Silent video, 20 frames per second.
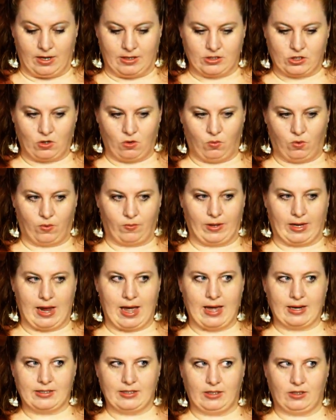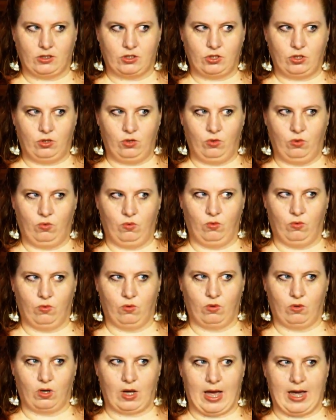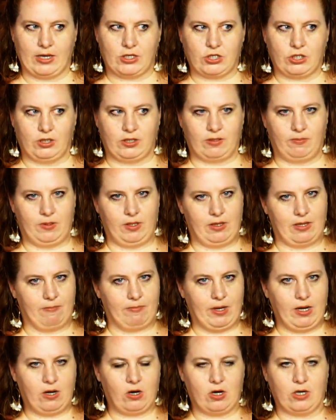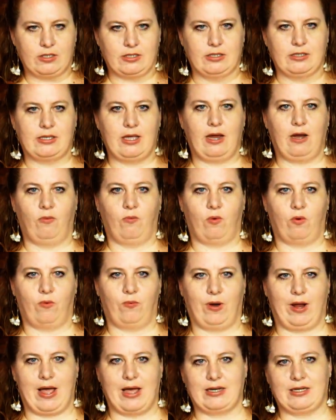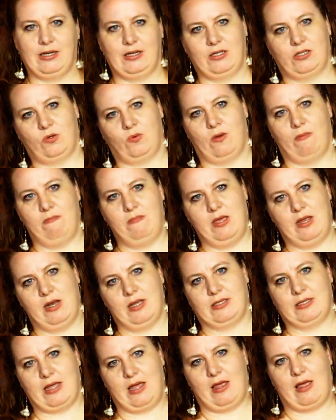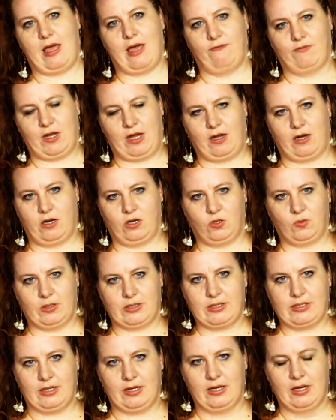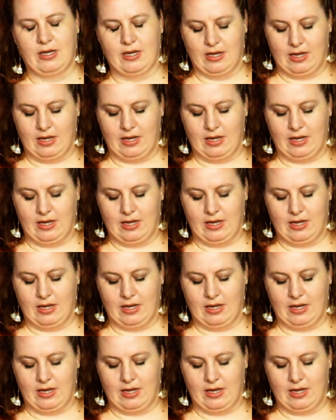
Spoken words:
so we're reacting to actually something that Peter isn't saying. We're reacting to what men have taken and twisted.